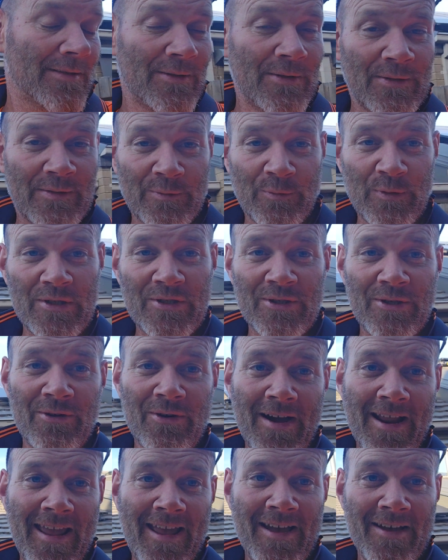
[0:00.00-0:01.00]
switch it
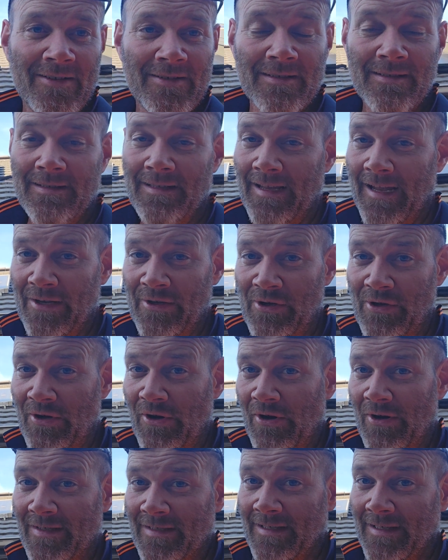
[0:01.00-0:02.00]
around and you
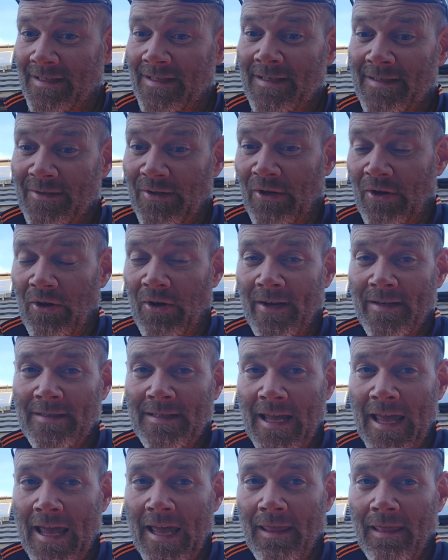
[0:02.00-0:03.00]
guys can decide
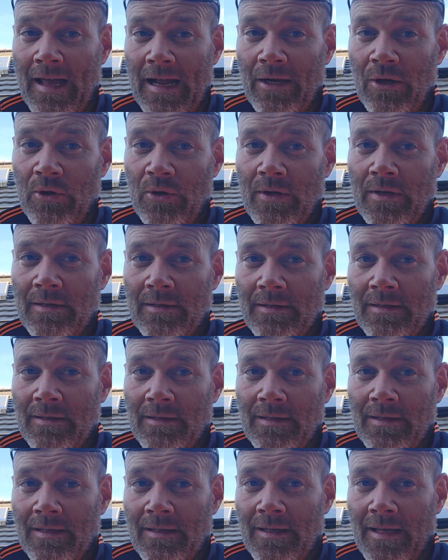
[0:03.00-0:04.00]
how they look
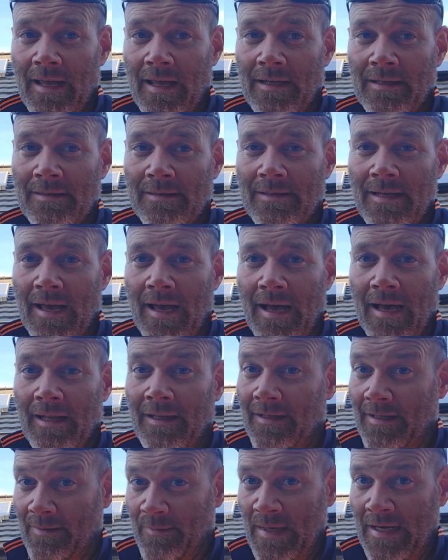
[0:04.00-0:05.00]
and
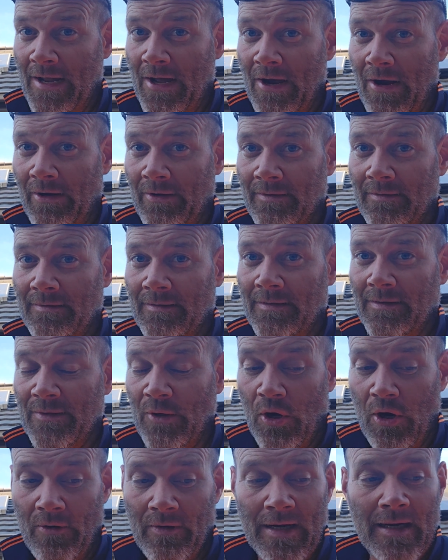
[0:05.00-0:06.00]
let me know, because
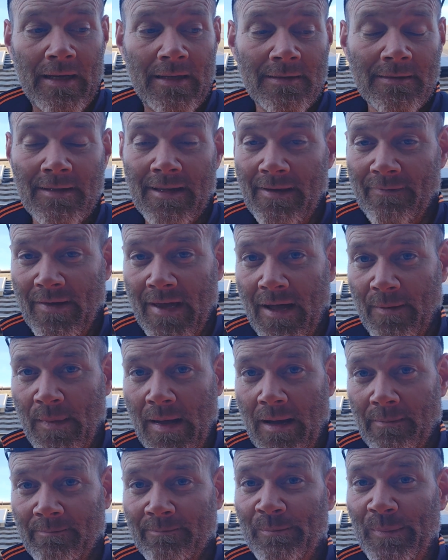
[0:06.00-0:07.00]
I reckon they've come
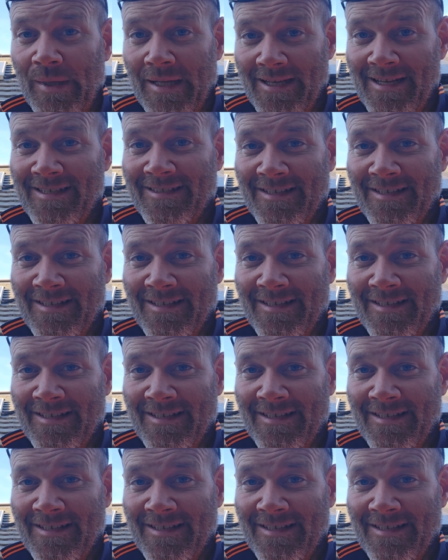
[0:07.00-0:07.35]
up bloody